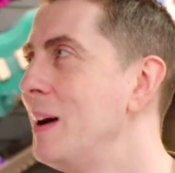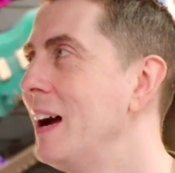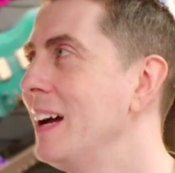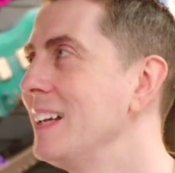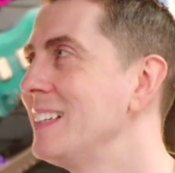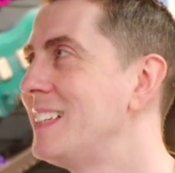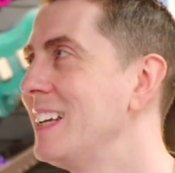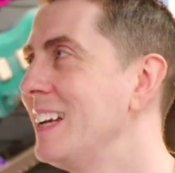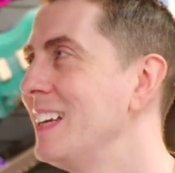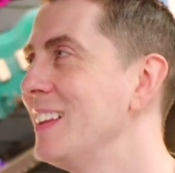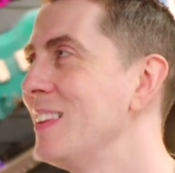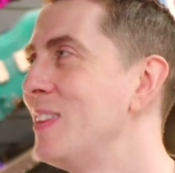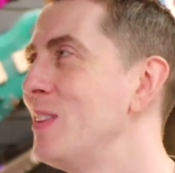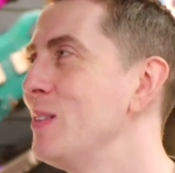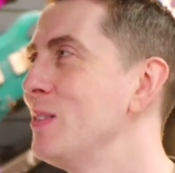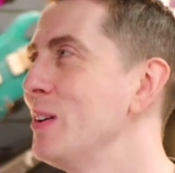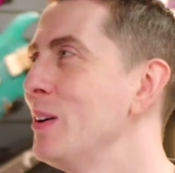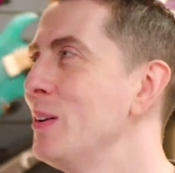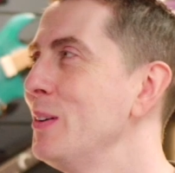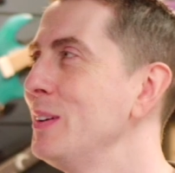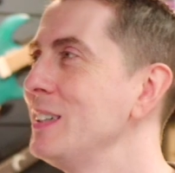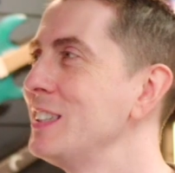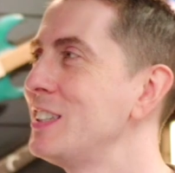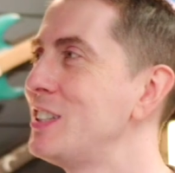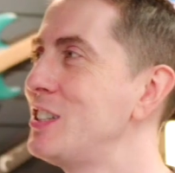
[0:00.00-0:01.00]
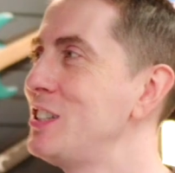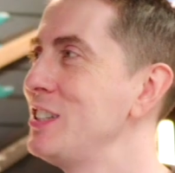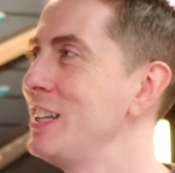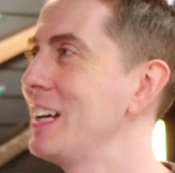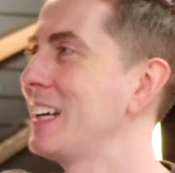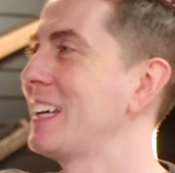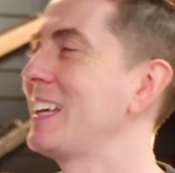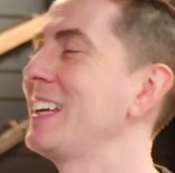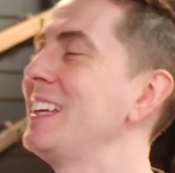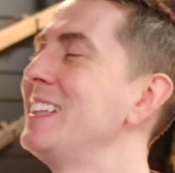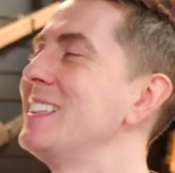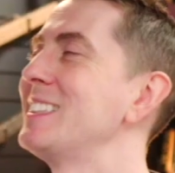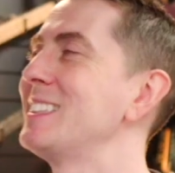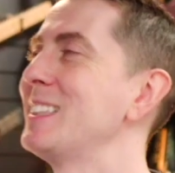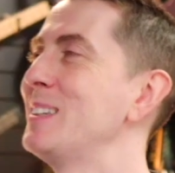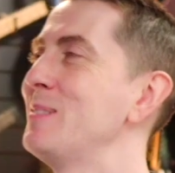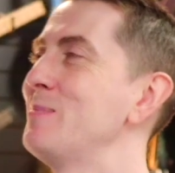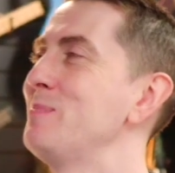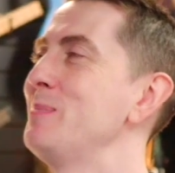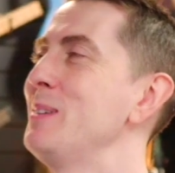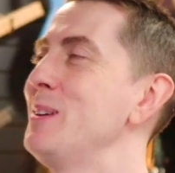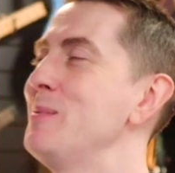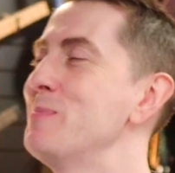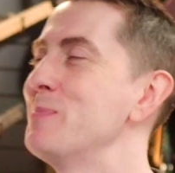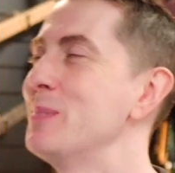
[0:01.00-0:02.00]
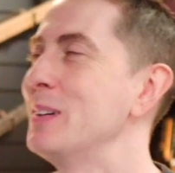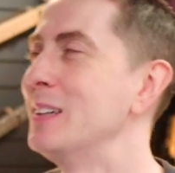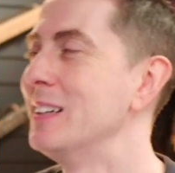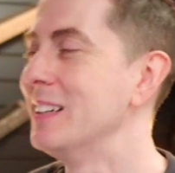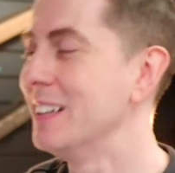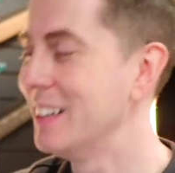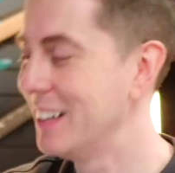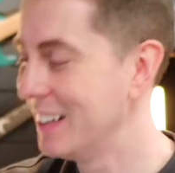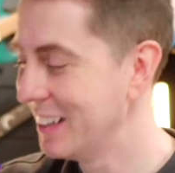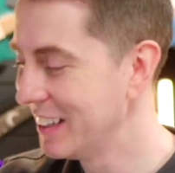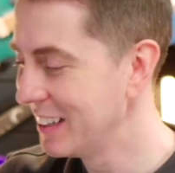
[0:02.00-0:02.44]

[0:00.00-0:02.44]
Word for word: Imagine throwing chickens at people.